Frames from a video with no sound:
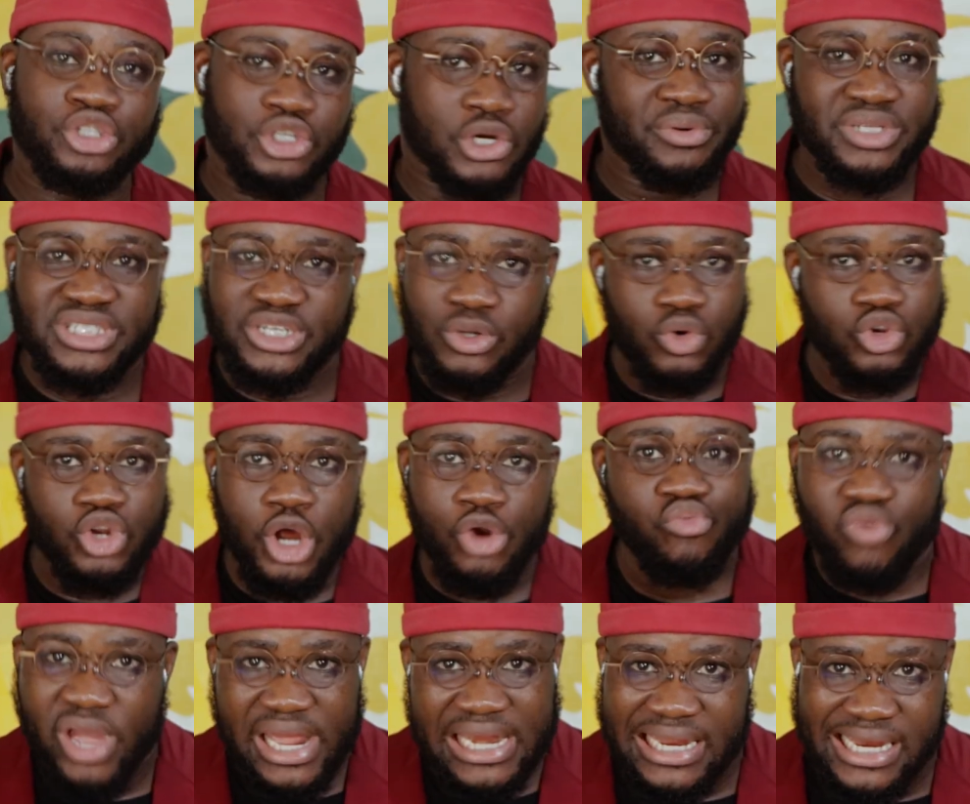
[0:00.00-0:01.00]
Authority could
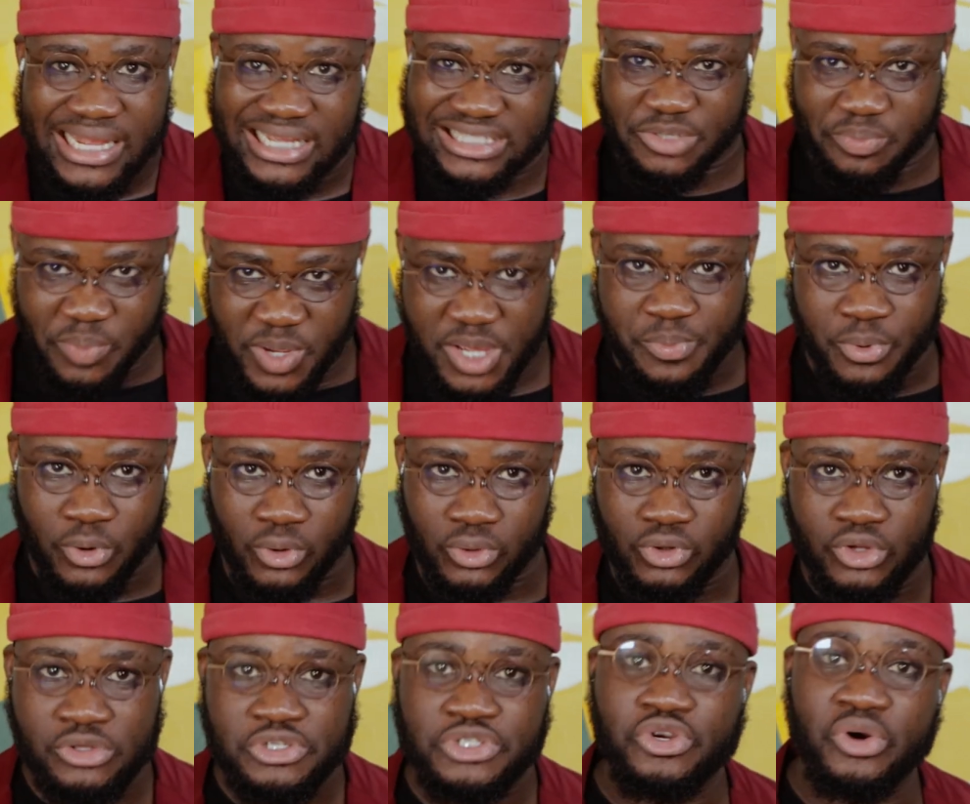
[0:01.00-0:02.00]
not rein in its
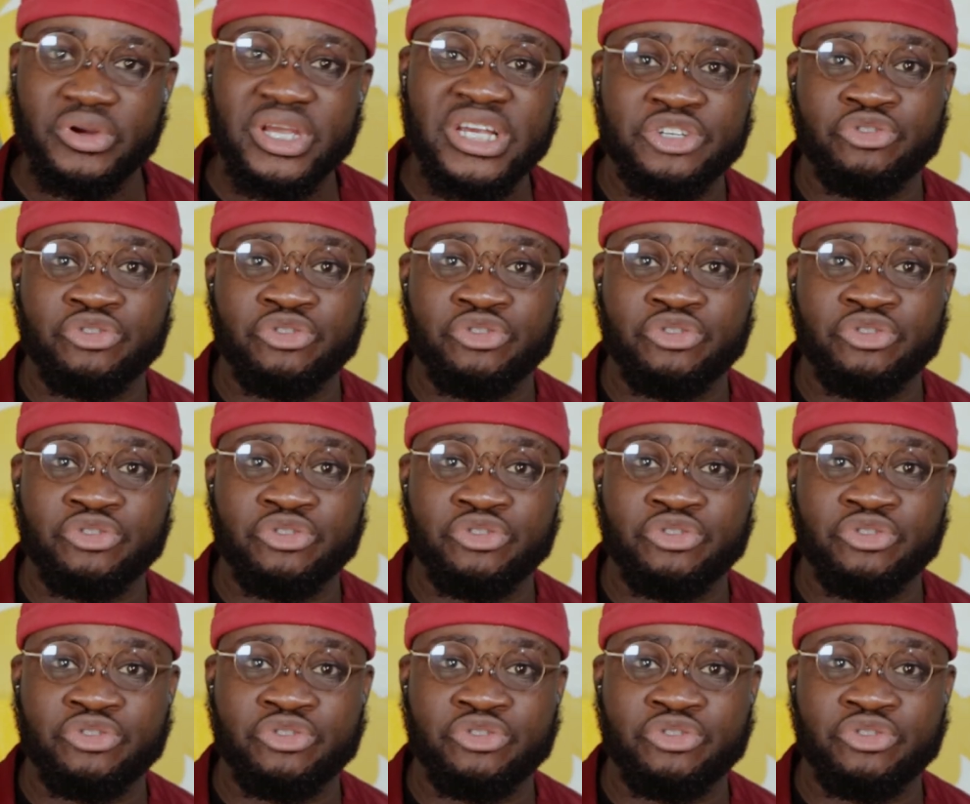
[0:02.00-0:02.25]
people, so